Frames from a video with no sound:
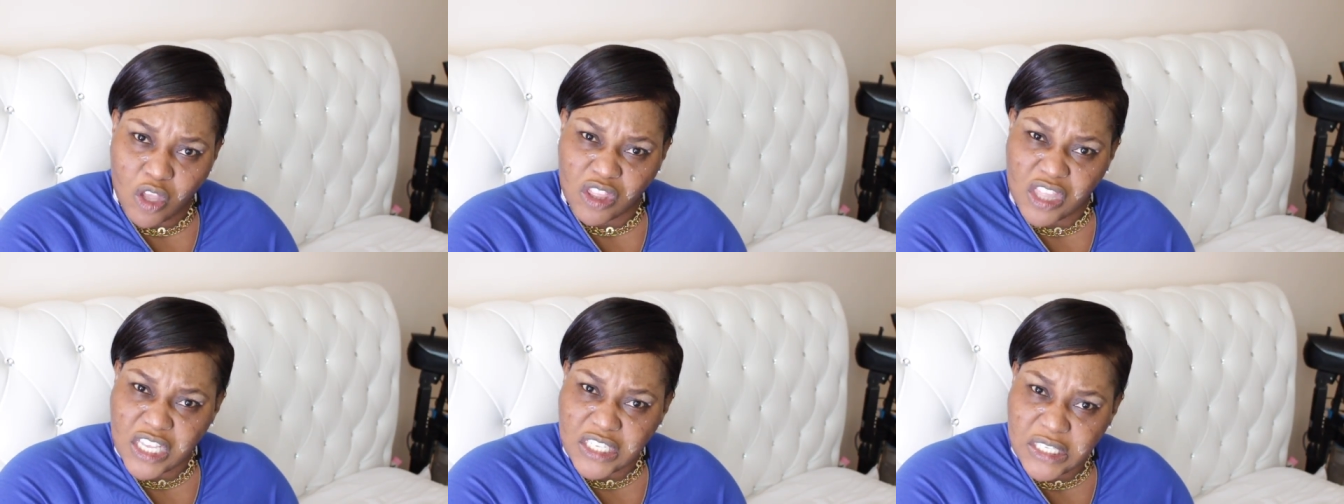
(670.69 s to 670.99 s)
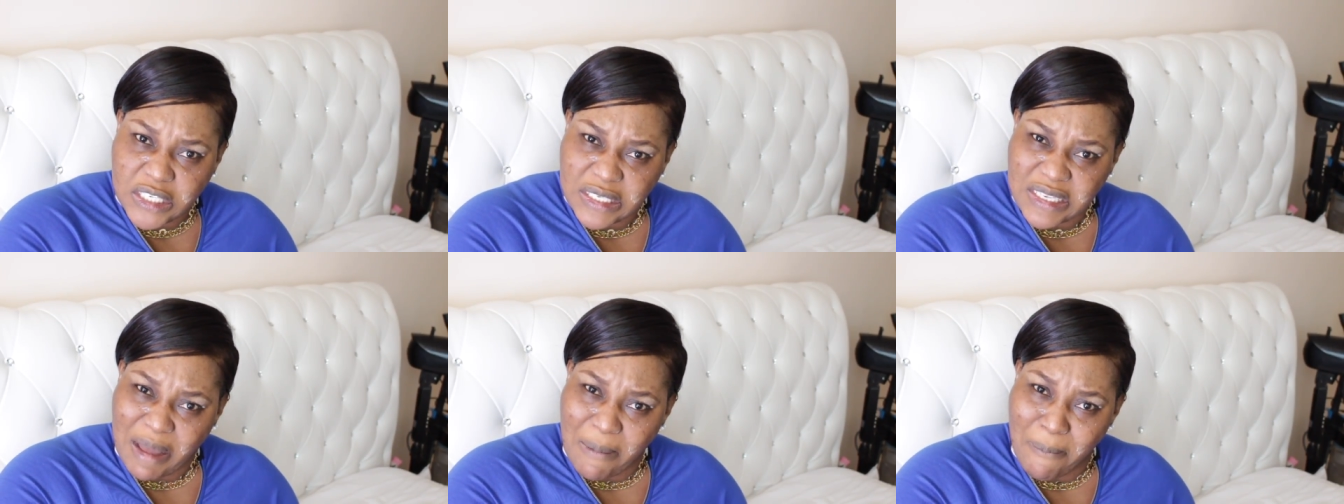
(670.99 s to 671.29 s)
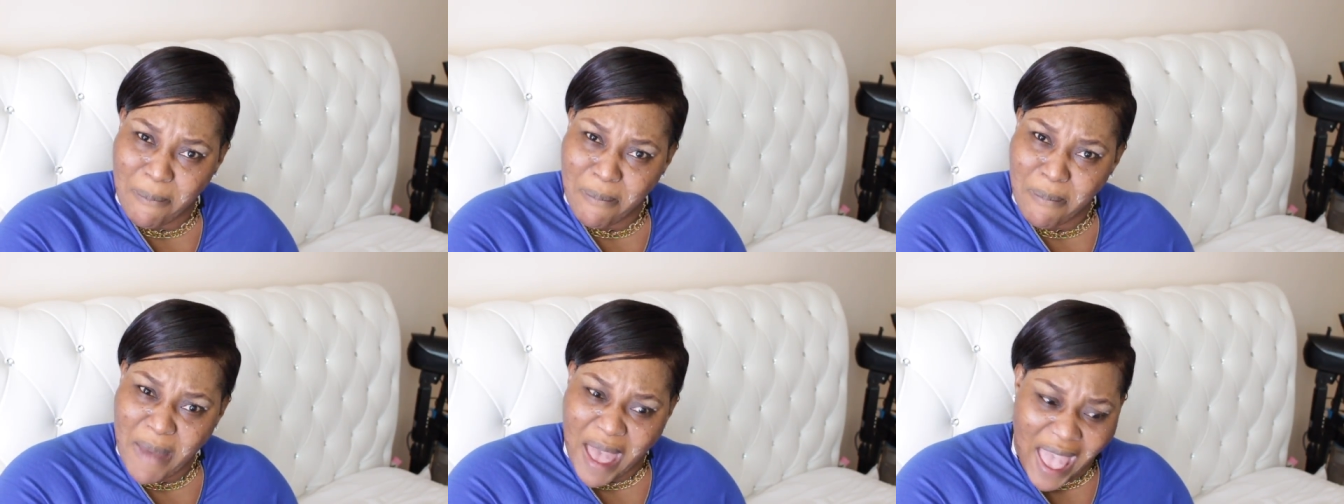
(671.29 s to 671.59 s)
This is a
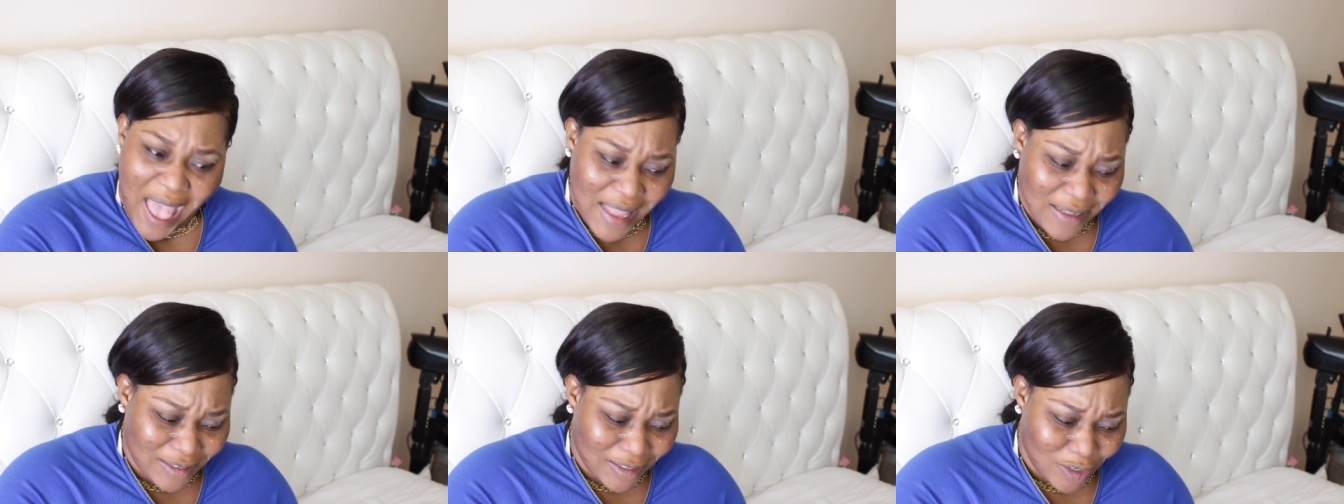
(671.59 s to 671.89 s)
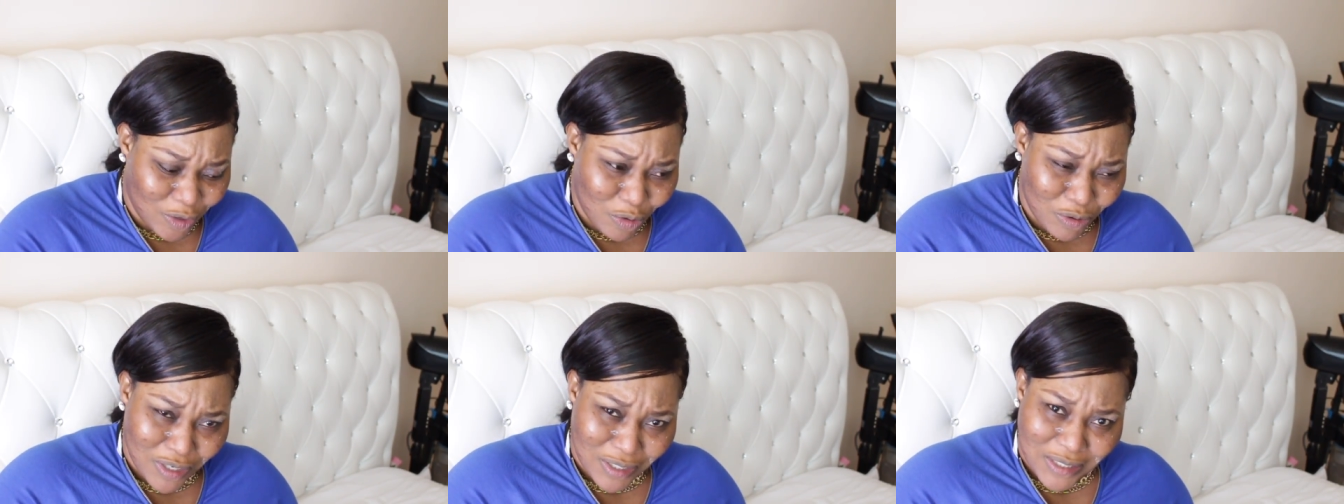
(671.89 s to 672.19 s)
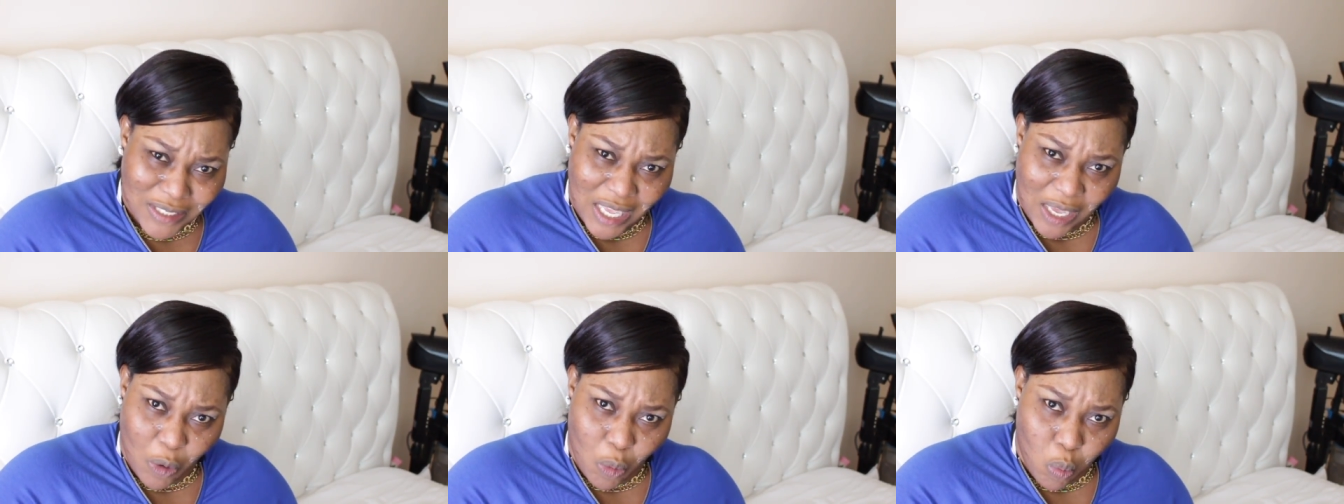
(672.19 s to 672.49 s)
mad
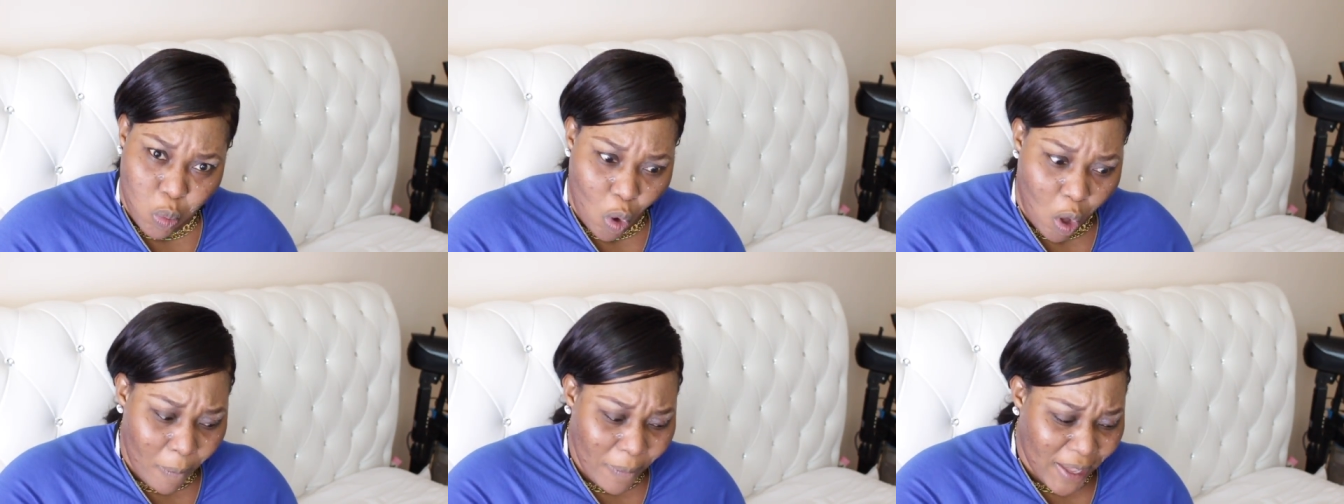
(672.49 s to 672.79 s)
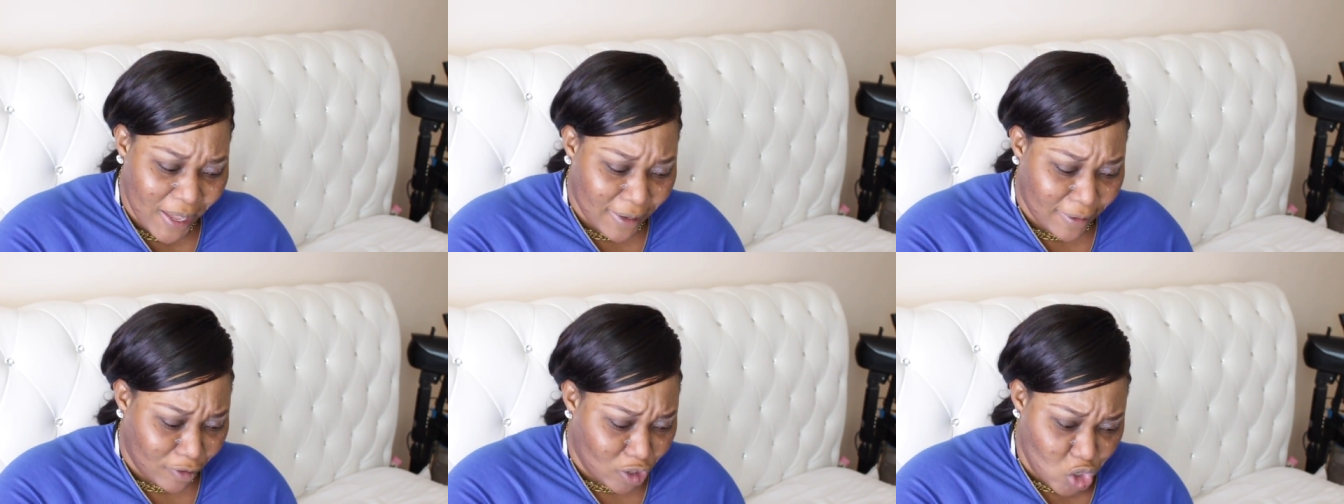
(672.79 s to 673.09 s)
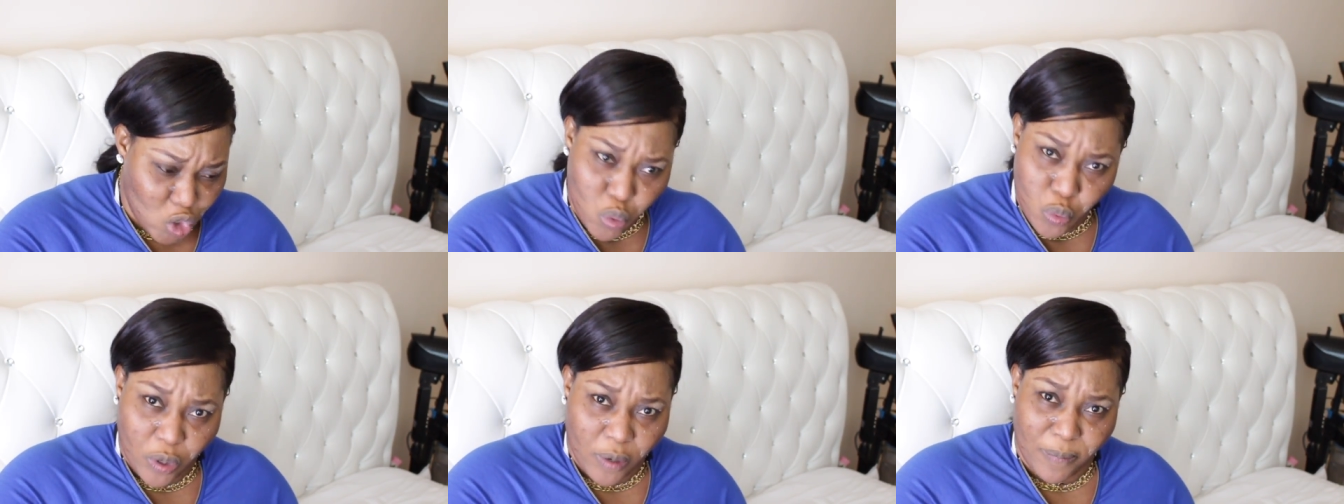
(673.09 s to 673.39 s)
lunatic woman.
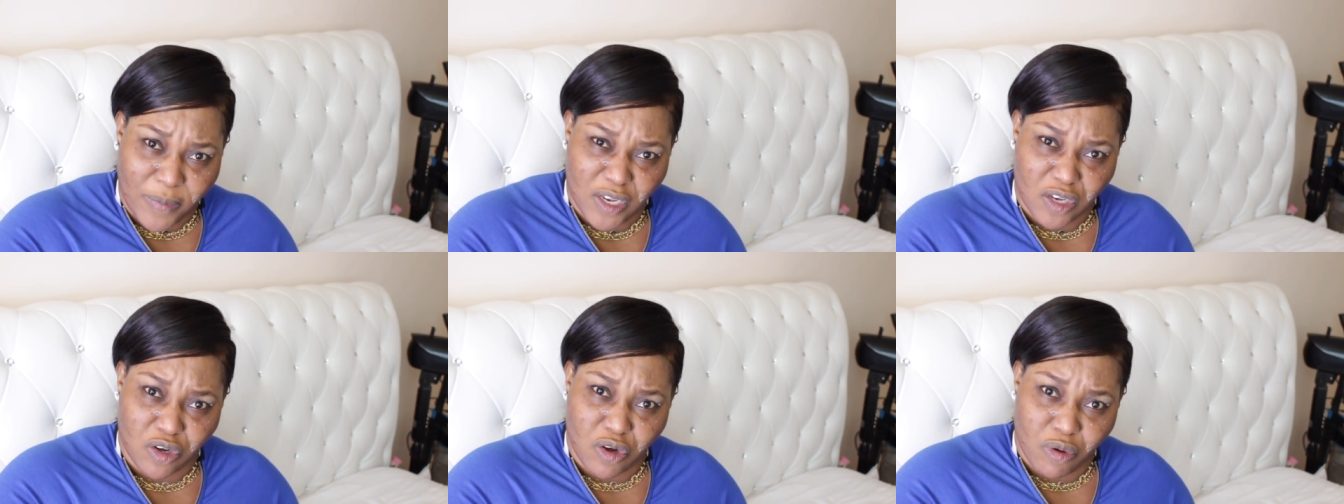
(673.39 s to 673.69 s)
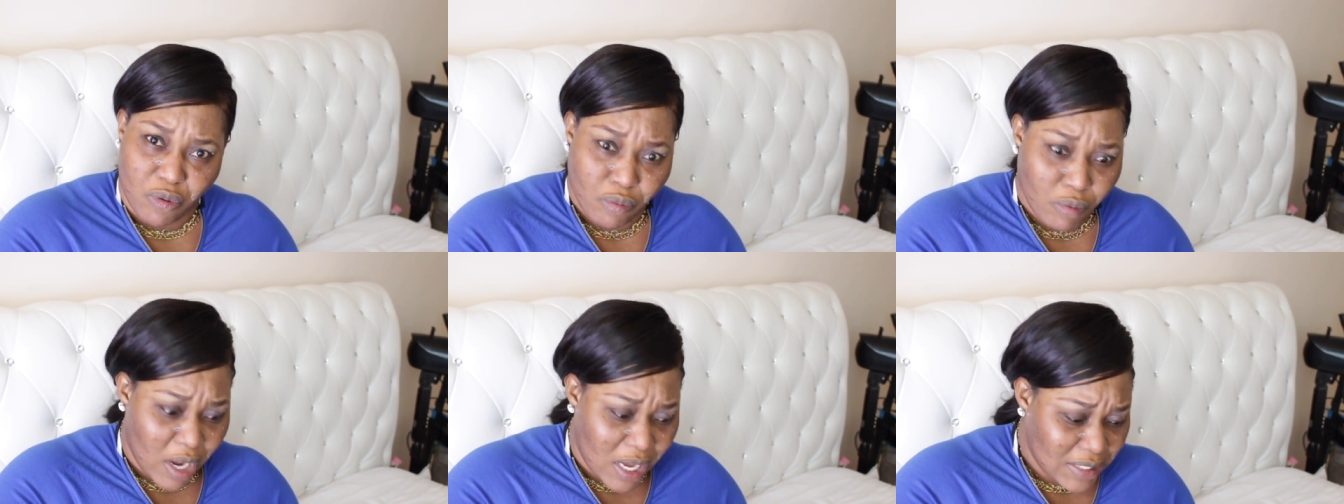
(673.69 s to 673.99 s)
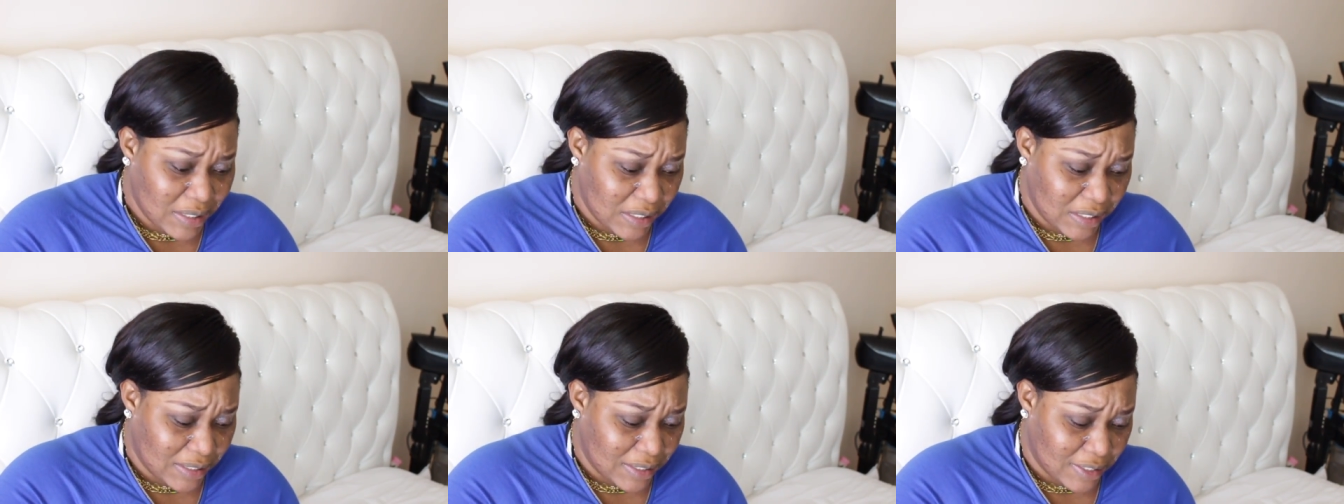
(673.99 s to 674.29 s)
You would have been
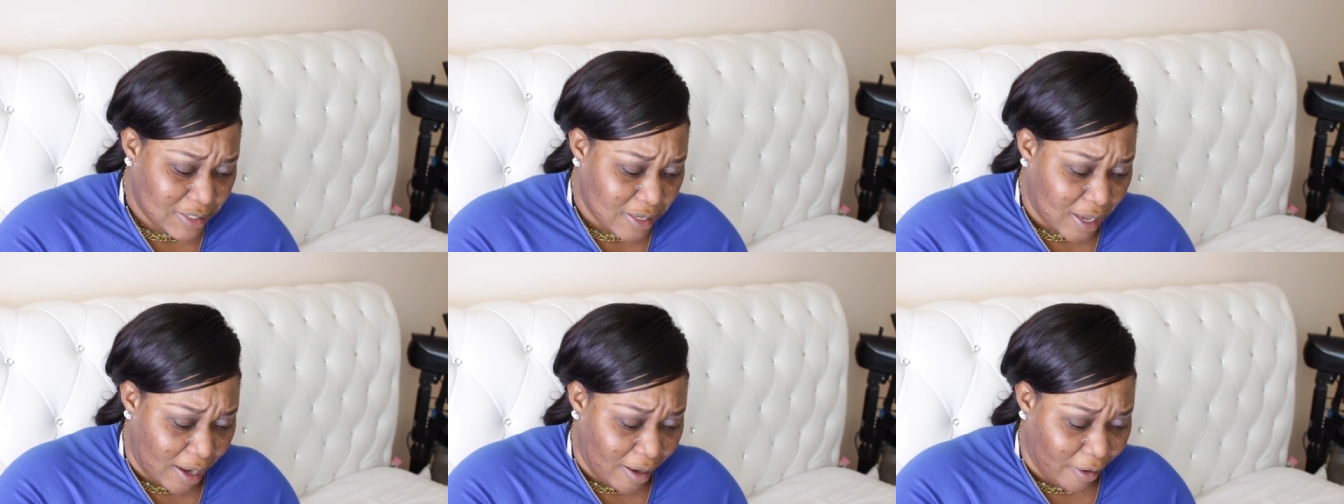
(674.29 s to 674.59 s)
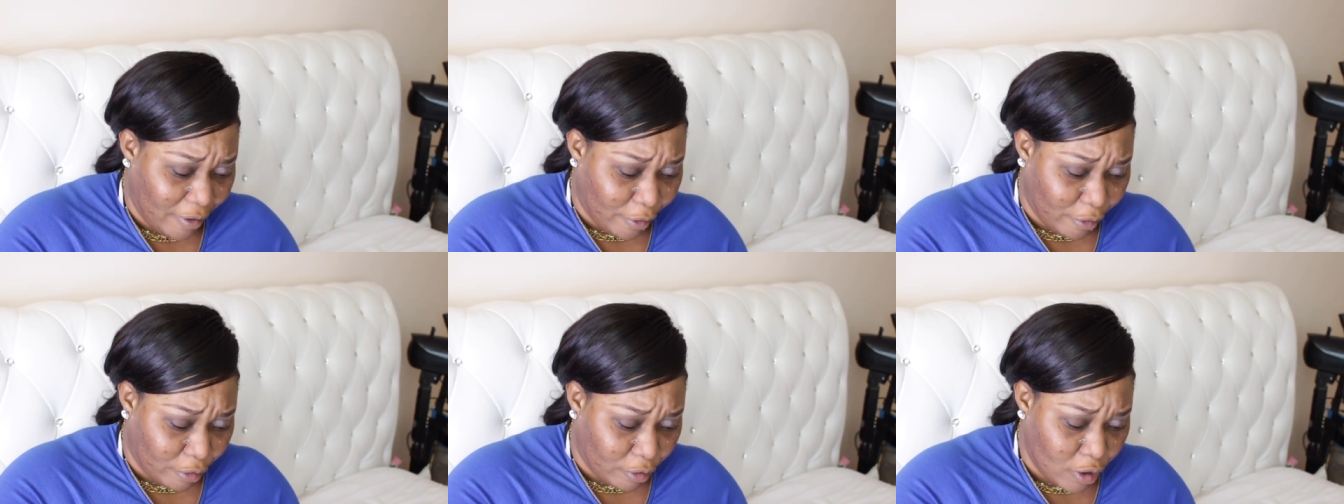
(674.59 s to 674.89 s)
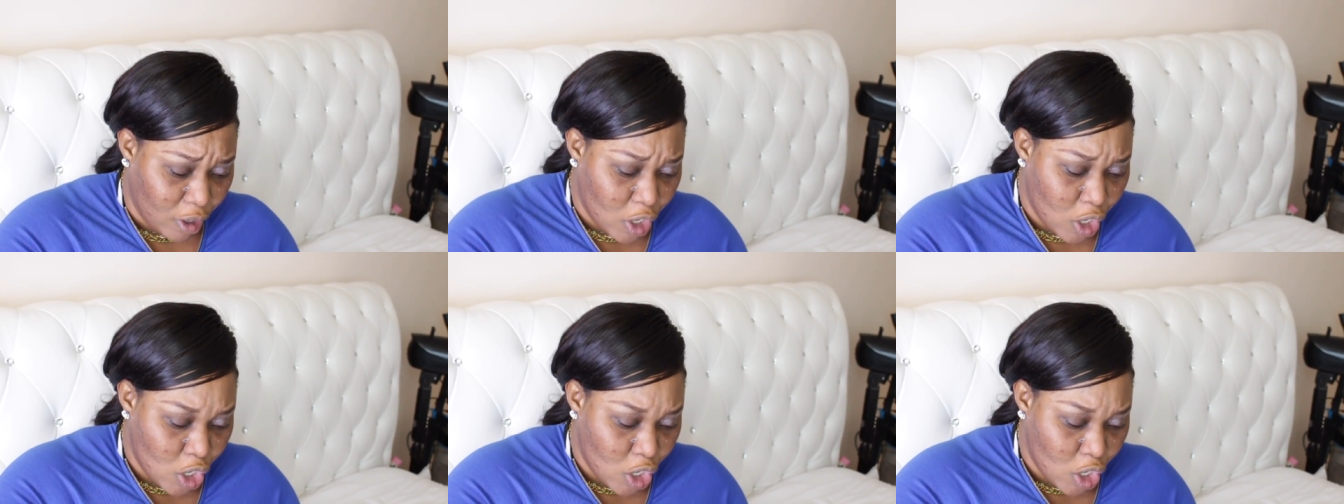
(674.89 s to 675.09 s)
crazy scared.